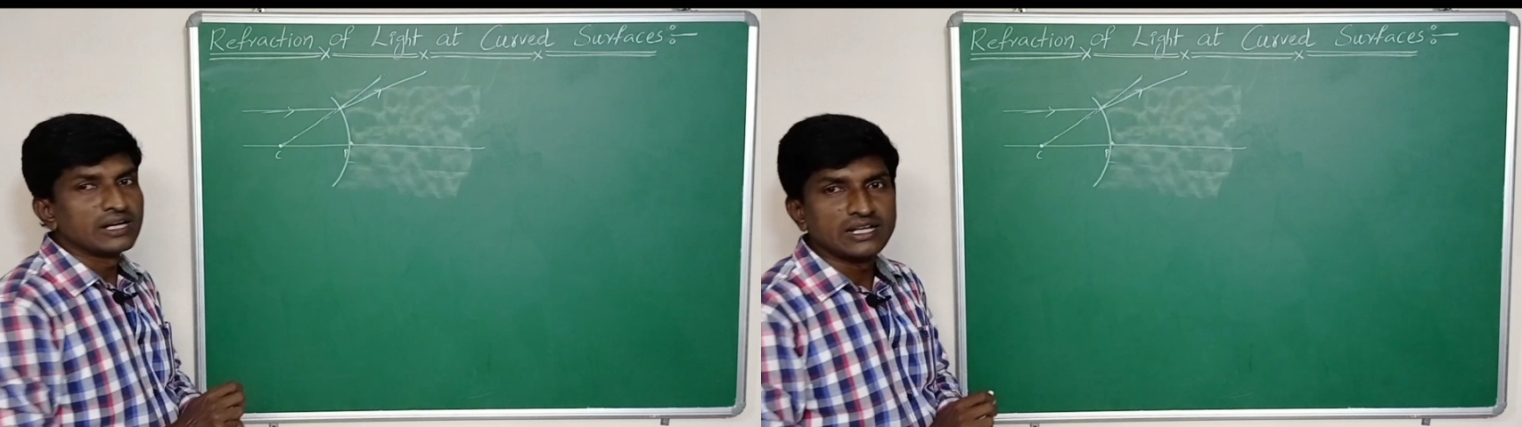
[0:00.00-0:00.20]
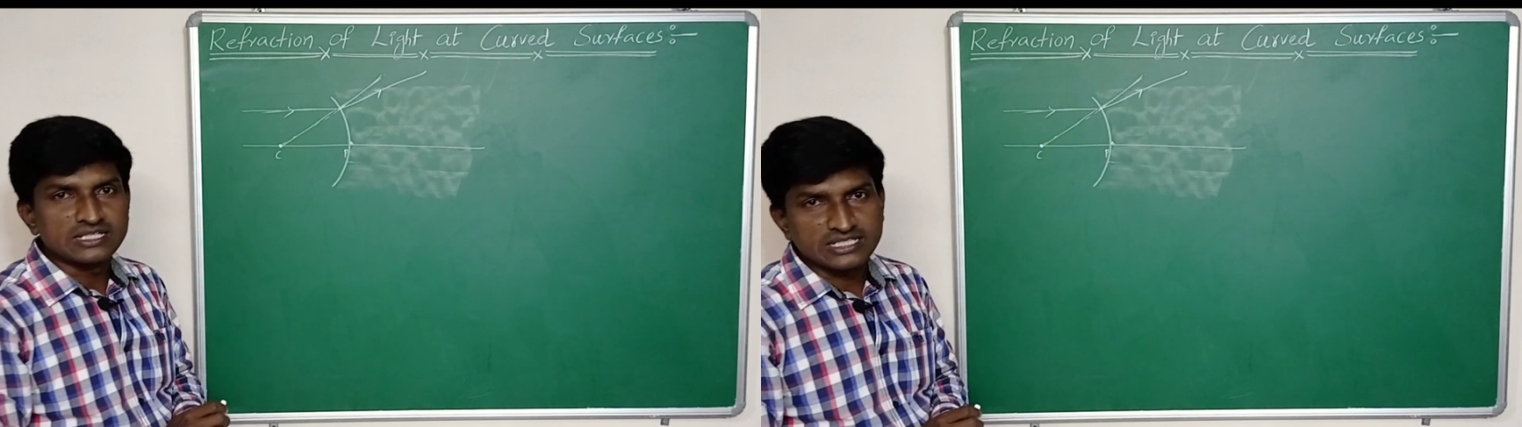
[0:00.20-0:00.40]

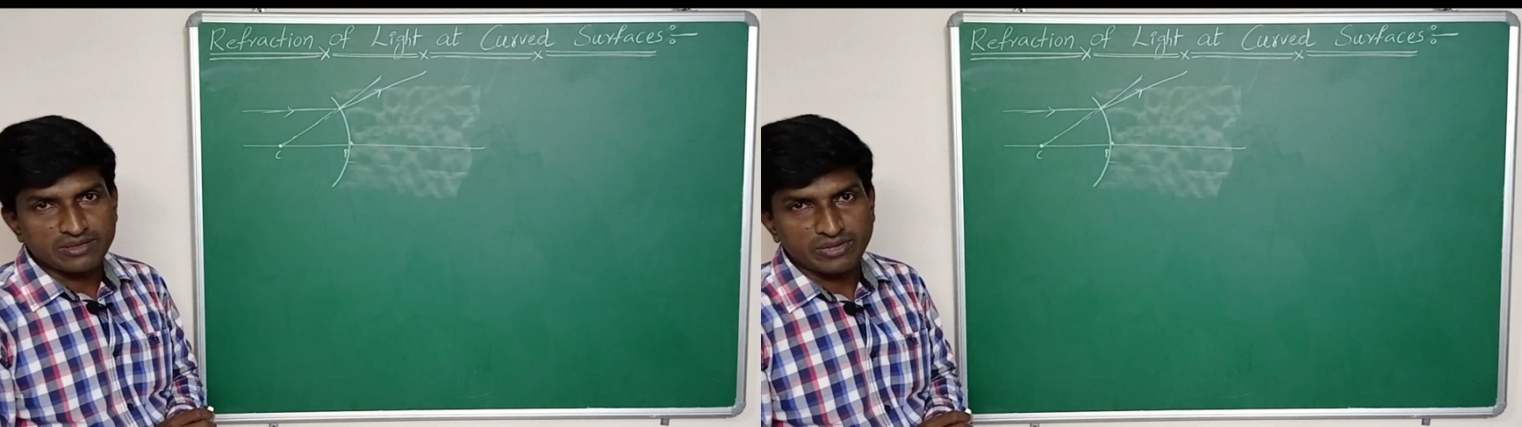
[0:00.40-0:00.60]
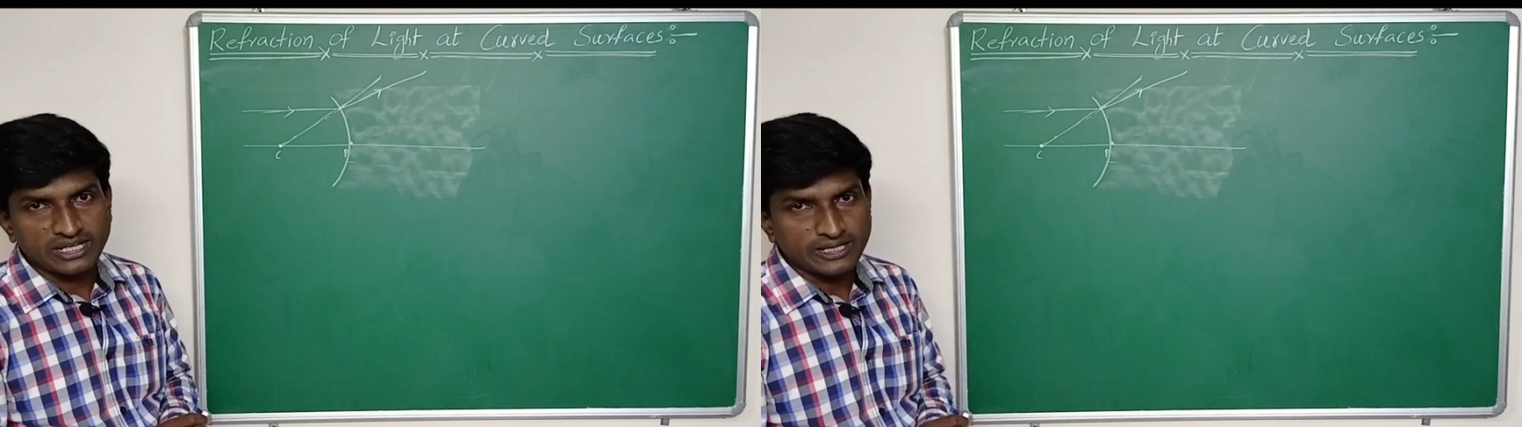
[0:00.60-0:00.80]

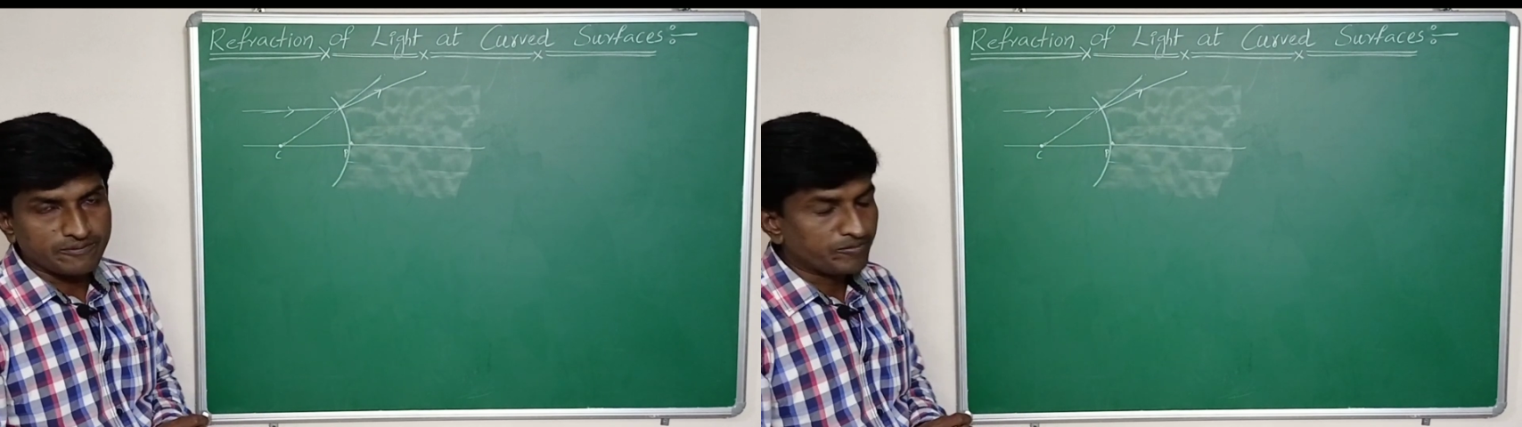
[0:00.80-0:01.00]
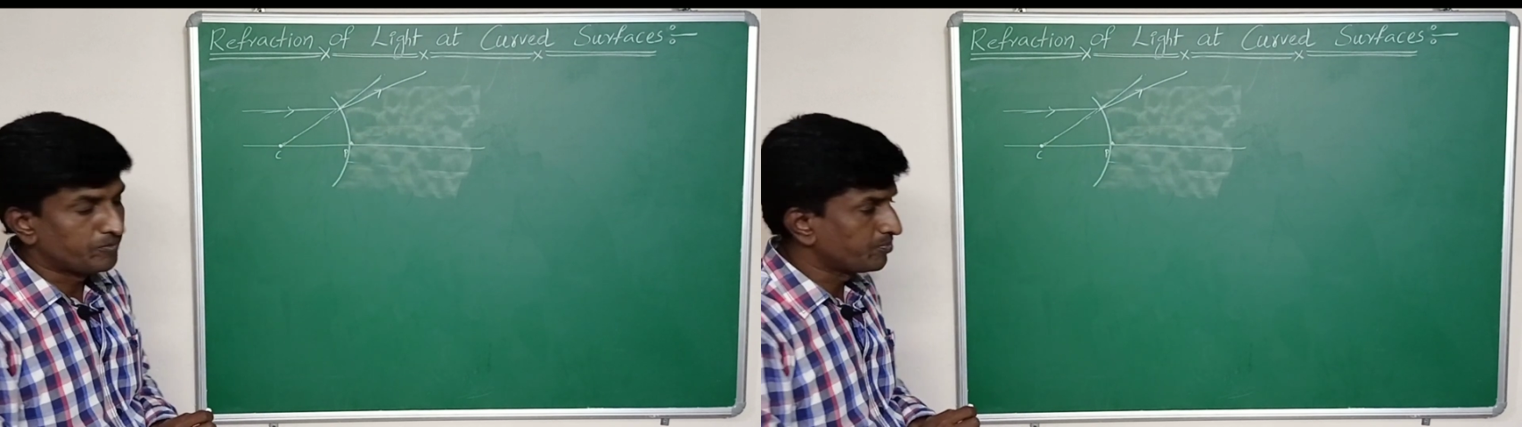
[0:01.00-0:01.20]
denser media.
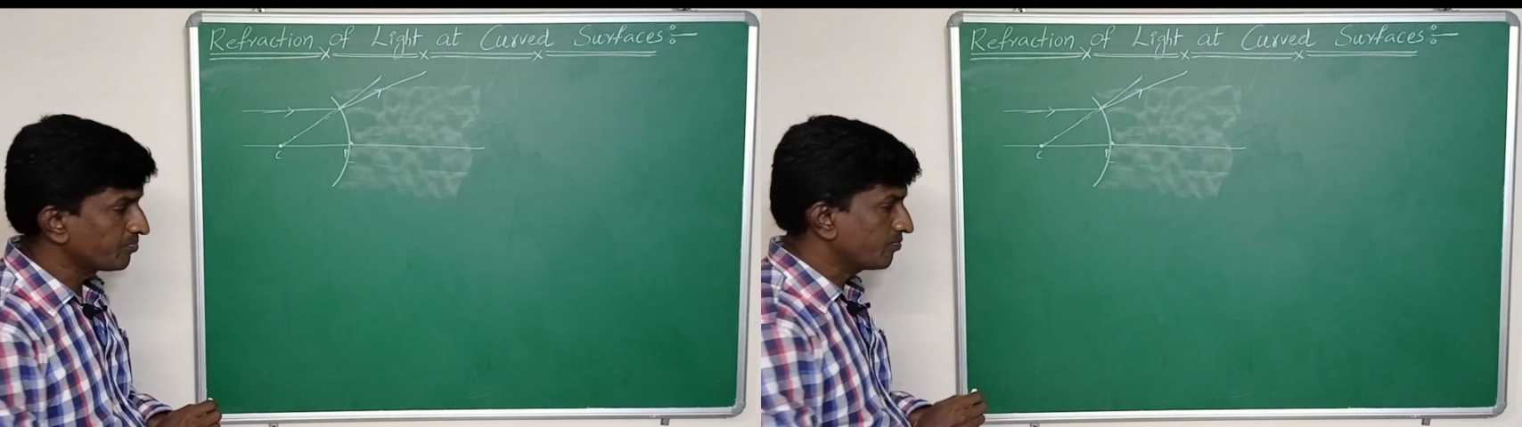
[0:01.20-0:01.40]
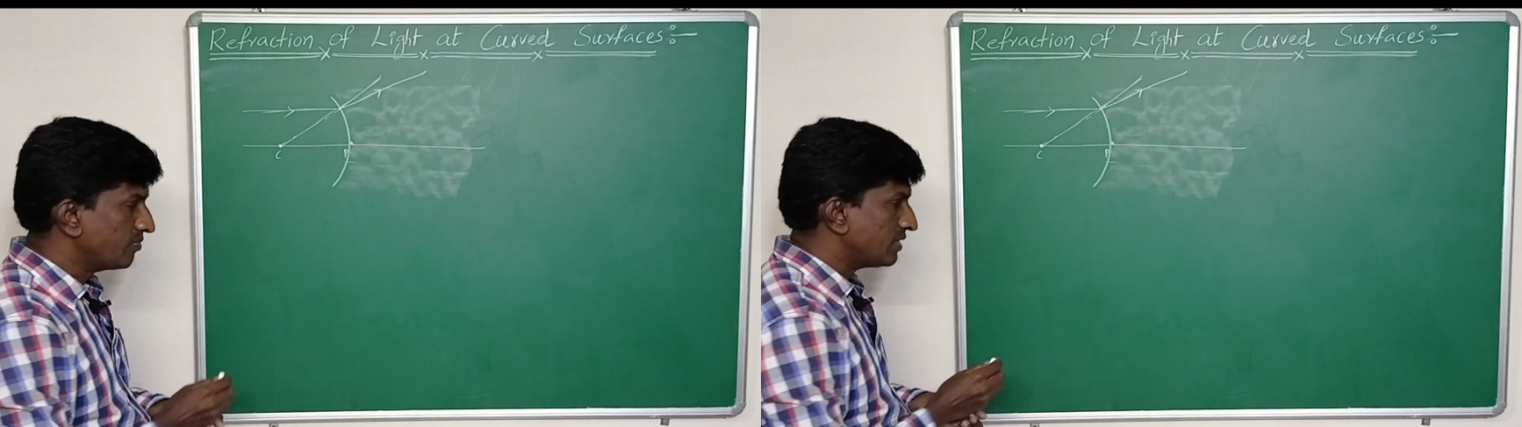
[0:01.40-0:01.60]

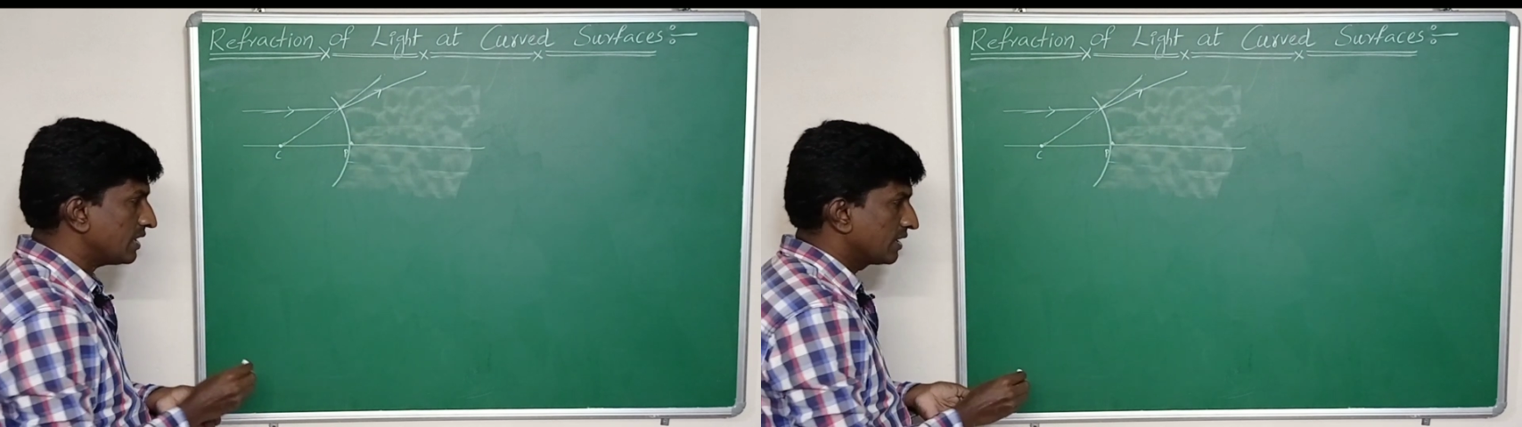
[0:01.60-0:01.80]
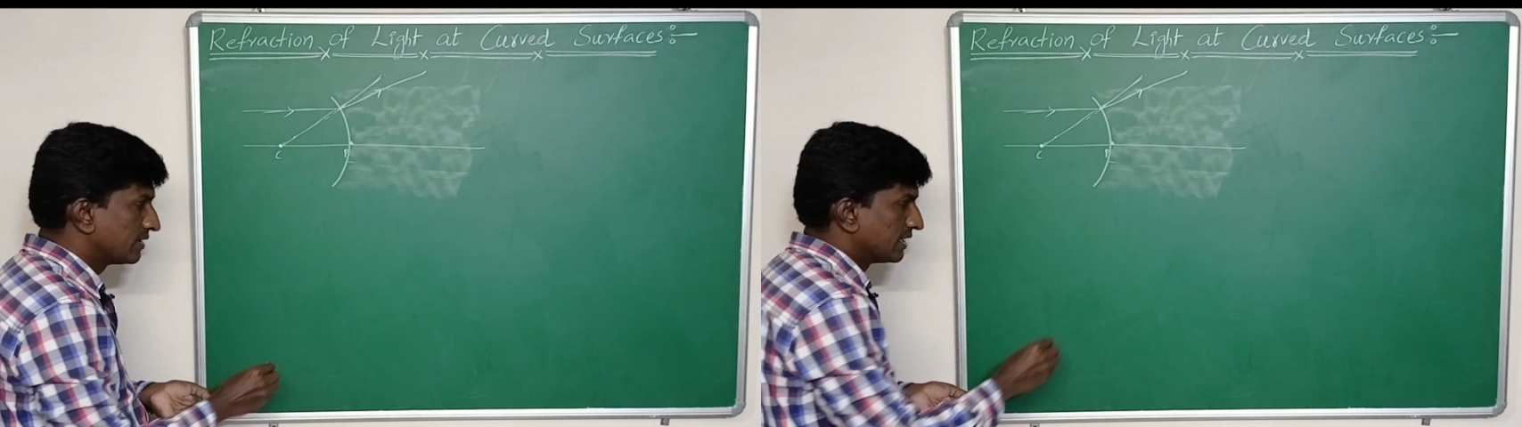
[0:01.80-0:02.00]

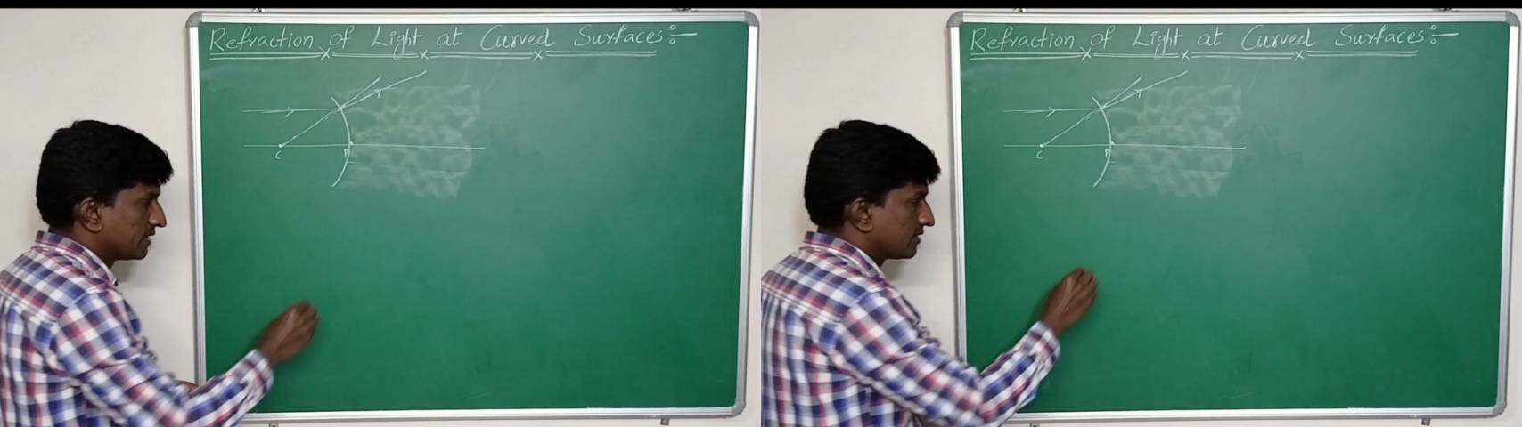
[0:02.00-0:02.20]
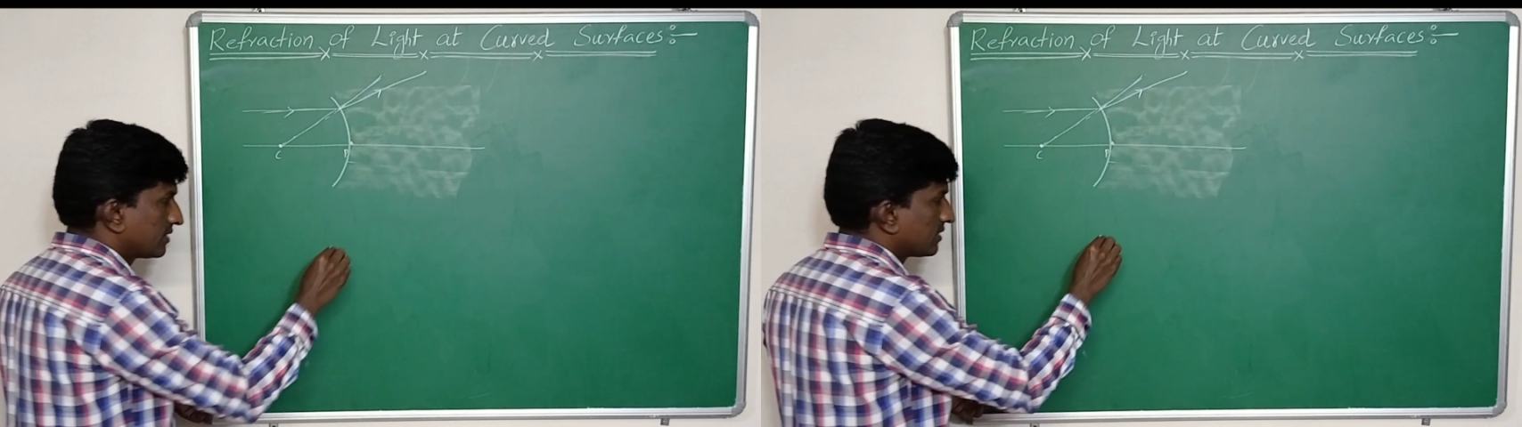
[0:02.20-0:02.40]

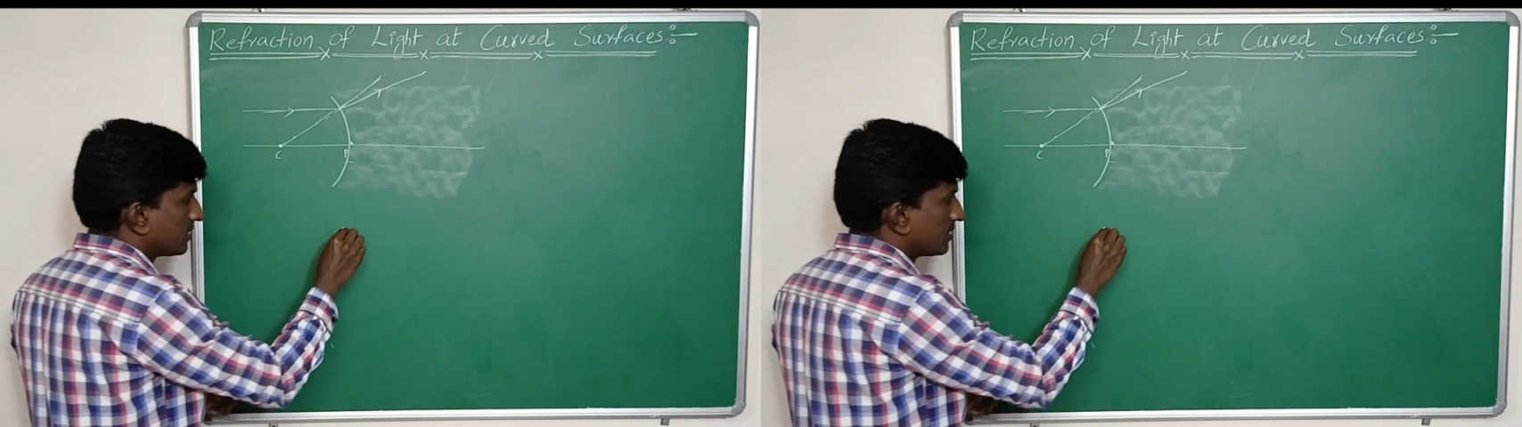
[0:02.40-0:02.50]
Then